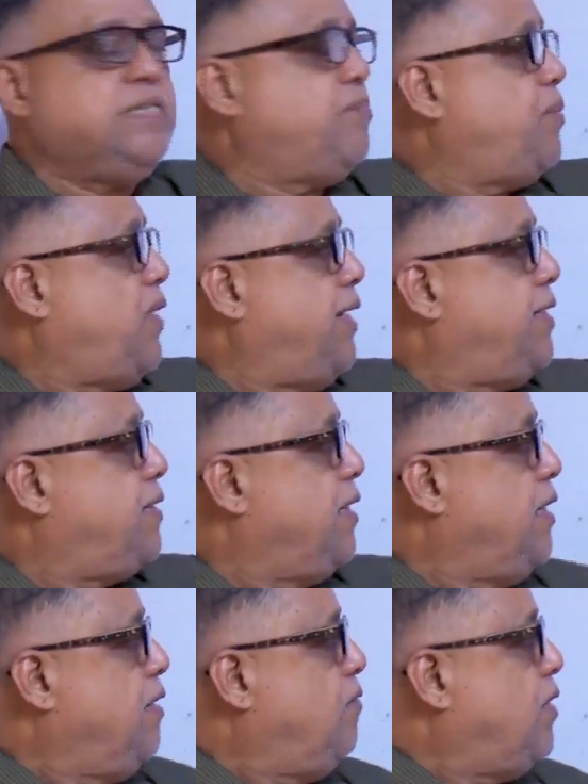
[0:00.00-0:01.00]
the point,
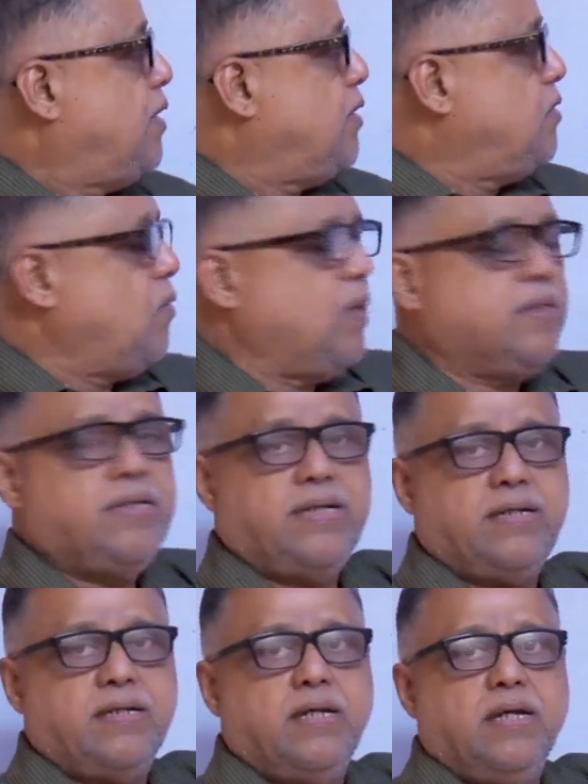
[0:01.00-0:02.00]
whatever the work
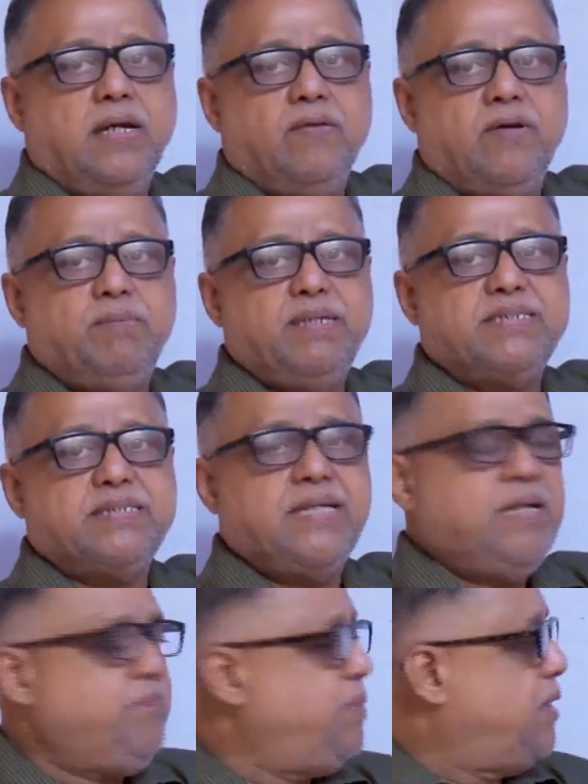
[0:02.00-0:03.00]
done will be
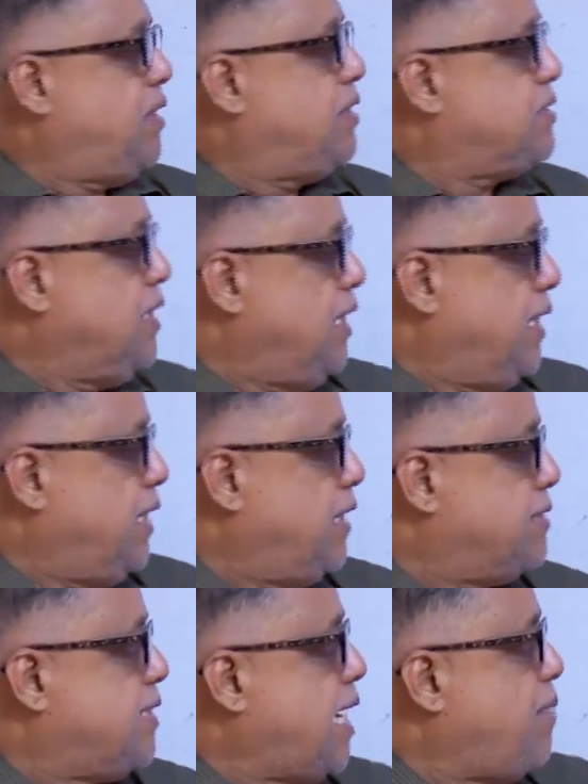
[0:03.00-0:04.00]
same, because it
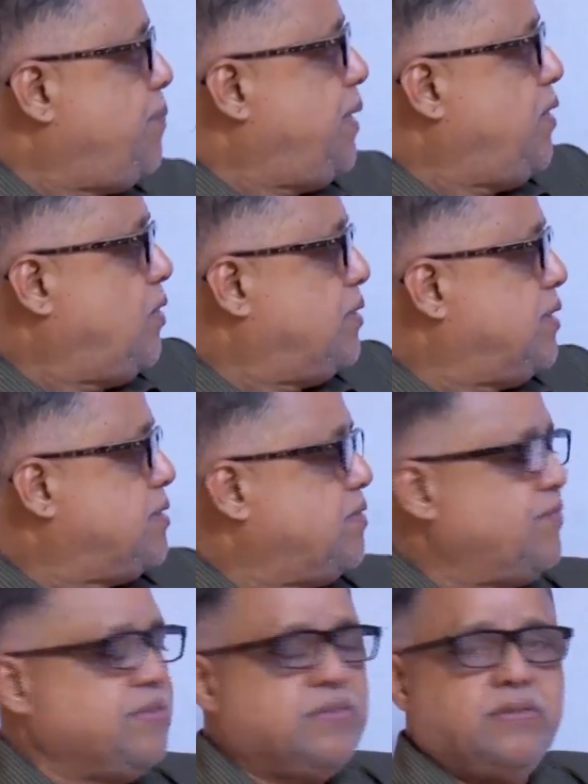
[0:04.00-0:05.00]
has happened on the
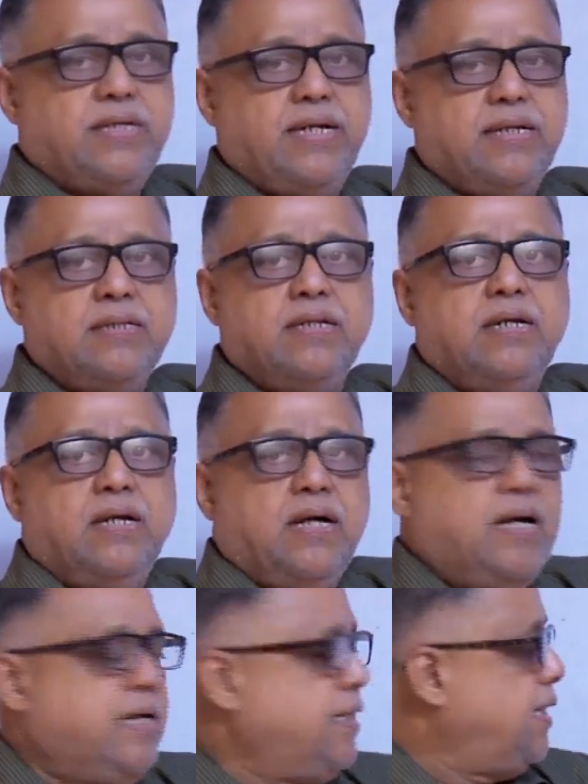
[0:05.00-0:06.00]
surface of the earth,
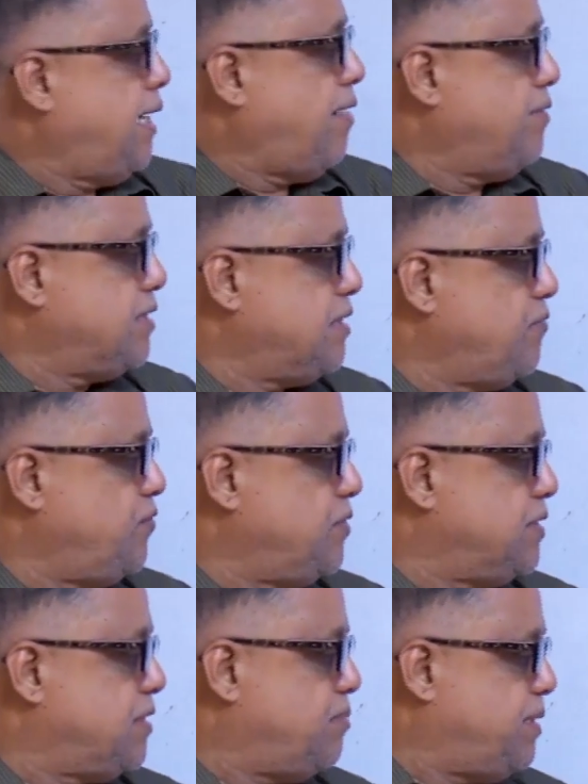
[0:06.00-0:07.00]
and gravitational
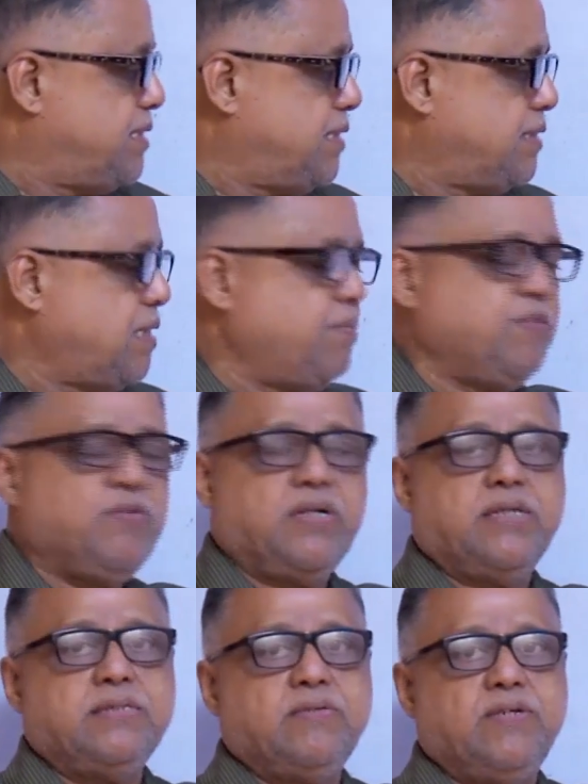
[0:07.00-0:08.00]
force is the best example
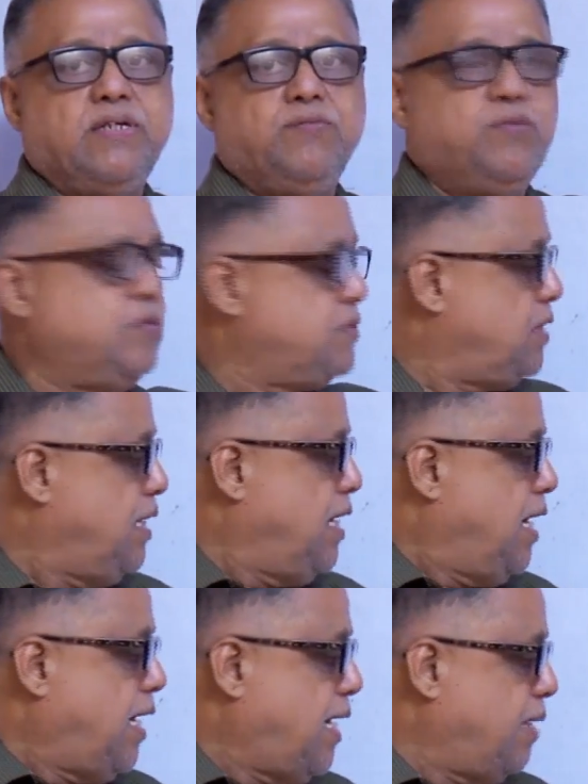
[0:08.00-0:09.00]
for conservative force,
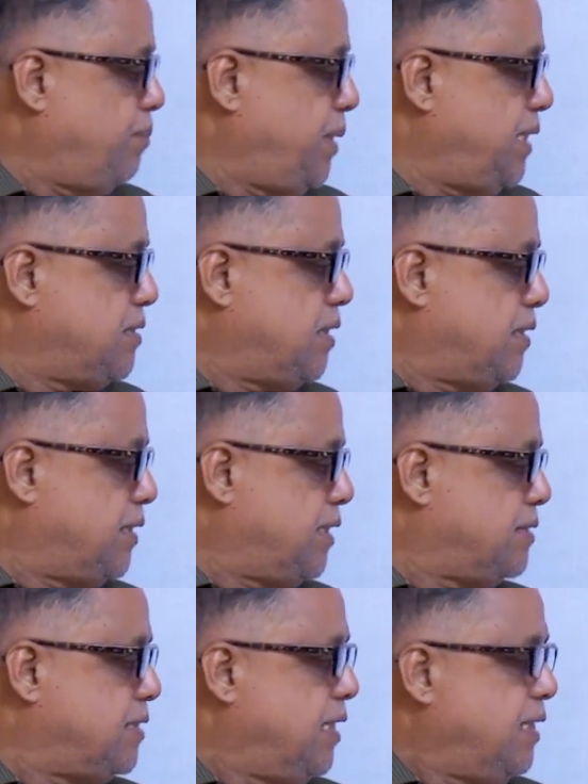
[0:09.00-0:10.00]
and based on
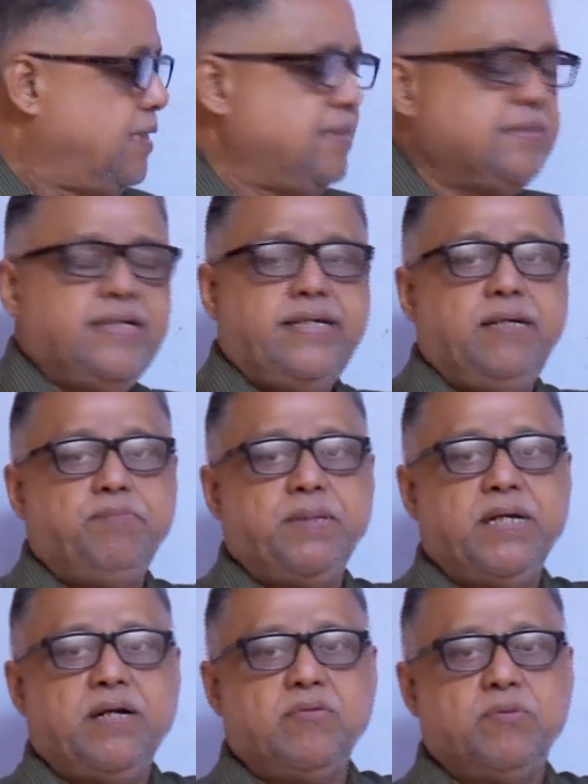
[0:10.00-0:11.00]
this is
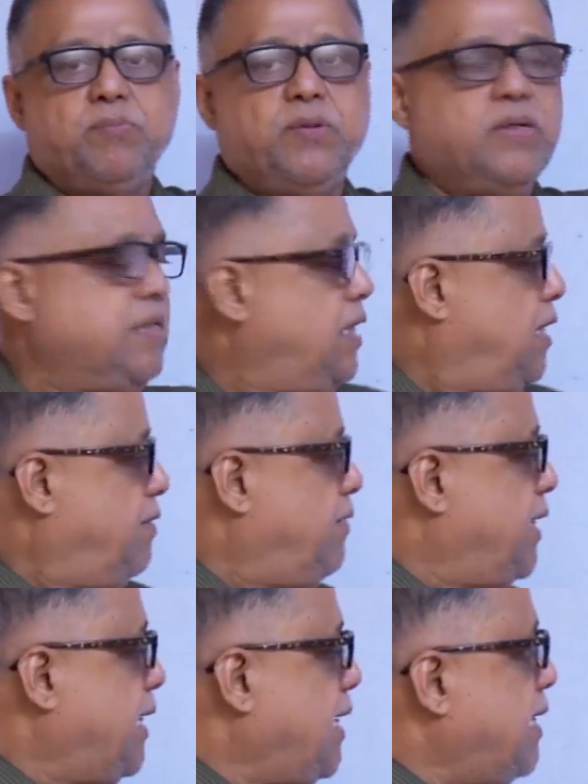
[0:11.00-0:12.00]
independent of the path.
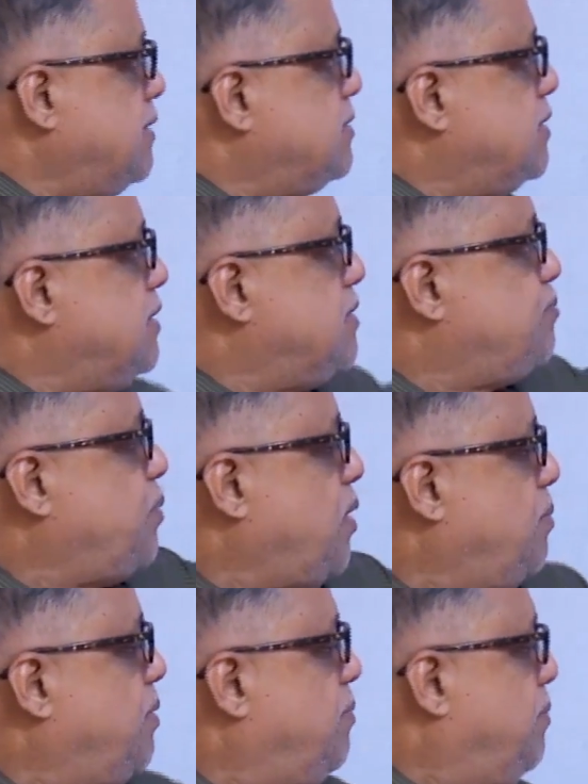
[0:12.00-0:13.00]
We can answer this
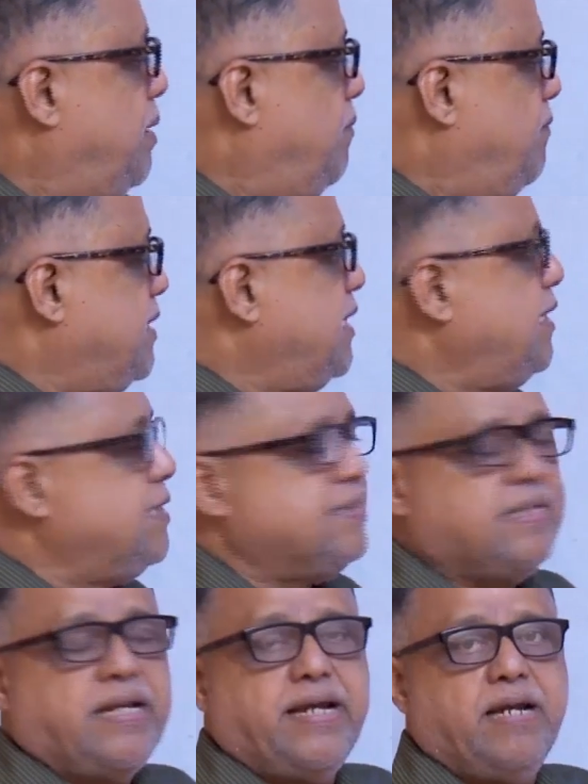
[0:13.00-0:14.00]
problem within a
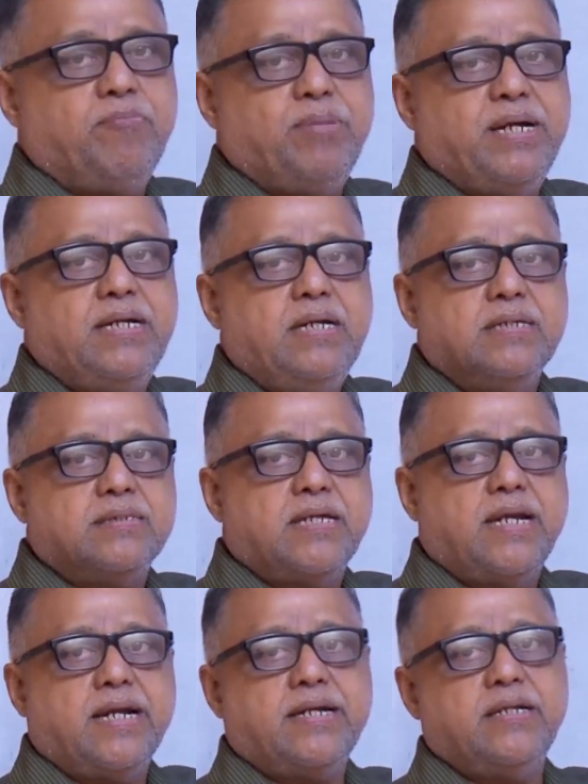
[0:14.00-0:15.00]
second by
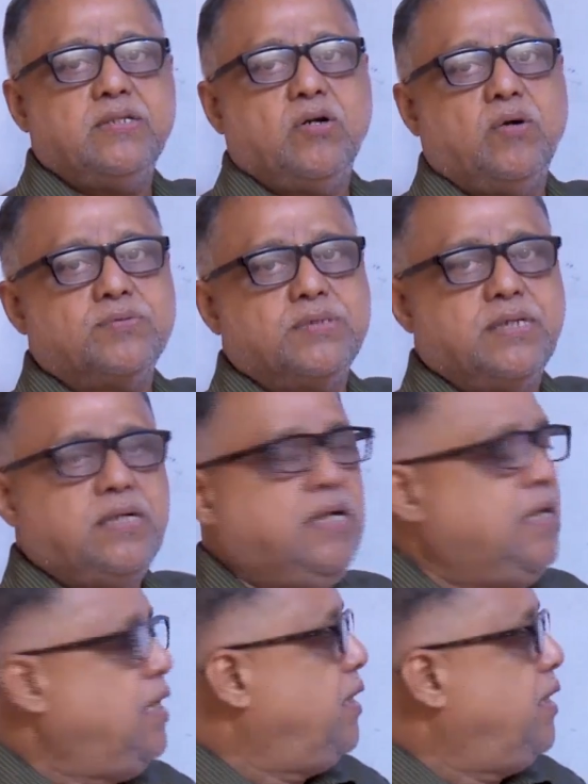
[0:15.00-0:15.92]
selecting the option.